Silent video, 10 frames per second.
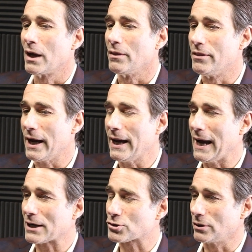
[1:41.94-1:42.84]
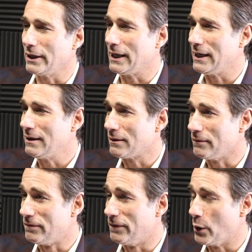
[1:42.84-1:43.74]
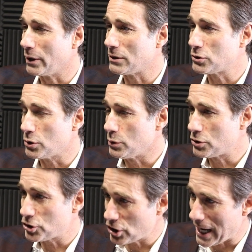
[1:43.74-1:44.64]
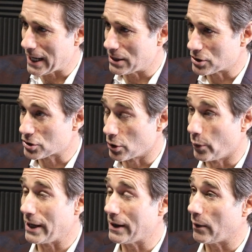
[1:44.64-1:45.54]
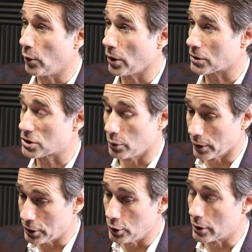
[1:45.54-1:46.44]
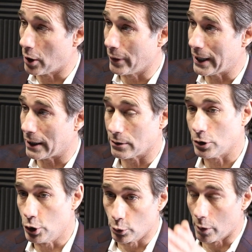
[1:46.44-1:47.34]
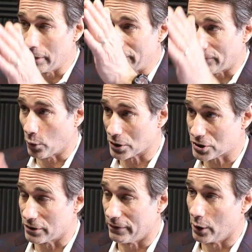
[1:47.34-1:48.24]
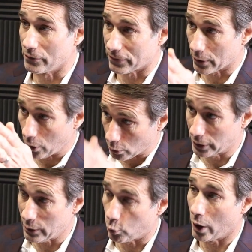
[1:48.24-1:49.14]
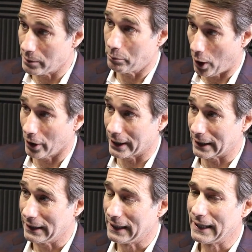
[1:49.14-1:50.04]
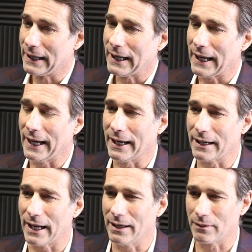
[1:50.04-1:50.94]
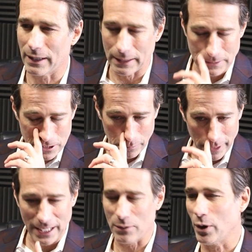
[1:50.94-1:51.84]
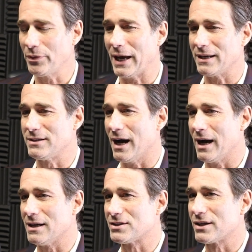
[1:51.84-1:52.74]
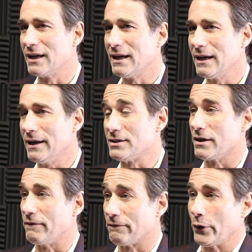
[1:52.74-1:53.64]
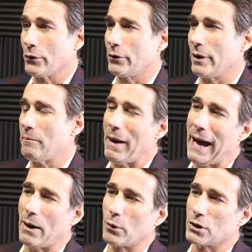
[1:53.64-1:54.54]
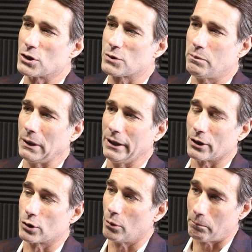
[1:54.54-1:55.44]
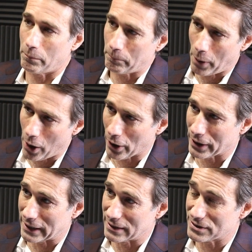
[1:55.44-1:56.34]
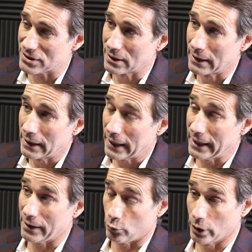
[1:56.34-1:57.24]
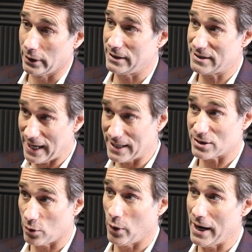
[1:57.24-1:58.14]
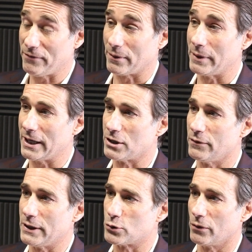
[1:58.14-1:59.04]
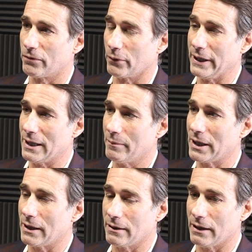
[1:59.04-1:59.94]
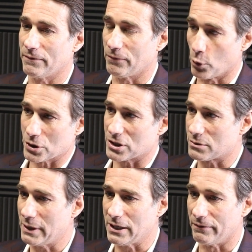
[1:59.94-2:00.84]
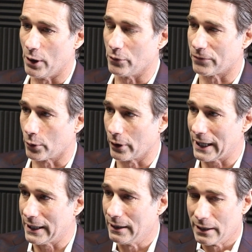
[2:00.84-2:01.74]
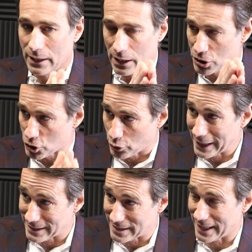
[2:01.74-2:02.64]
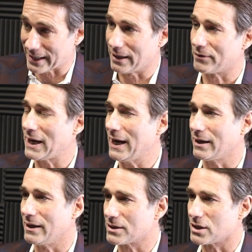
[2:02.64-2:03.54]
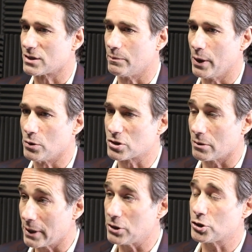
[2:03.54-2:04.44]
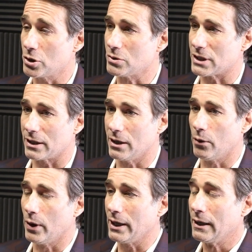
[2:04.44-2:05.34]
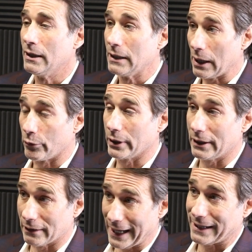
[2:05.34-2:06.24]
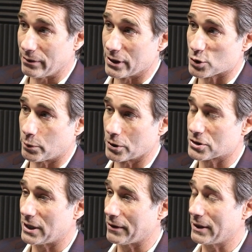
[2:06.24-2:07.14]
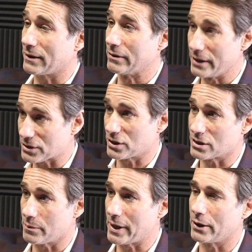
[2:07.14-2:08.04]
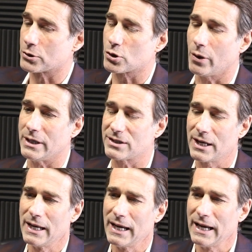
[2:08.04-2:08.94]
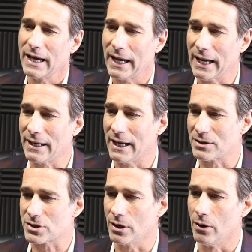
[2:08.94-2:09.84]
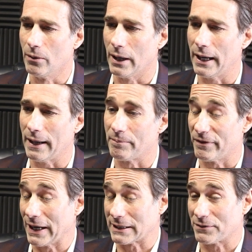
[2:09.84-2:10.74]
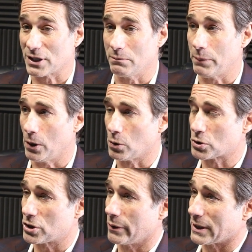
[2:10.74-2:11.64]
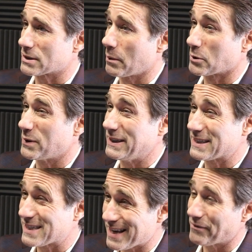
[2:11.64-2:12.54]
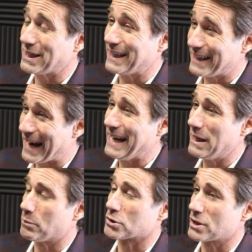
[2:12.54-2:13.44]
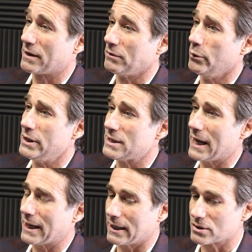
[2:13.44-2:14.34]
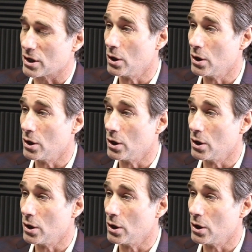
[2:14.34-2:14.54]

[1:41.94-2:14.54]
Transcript: they actually voted to change the way that works to where you go in you will be forced to vote for only one party and and to me what that does is it further empowers political parties and it really takes away from the individual freedom. It, it, it, forces me to vote for a, a straight ticket of candidates as opposed to me choosing, you know what? I really like this person. I think this is a better choice. And, and so, um, in fact, I've seen polls showing that somewhere between 70 and 80% of Louisianians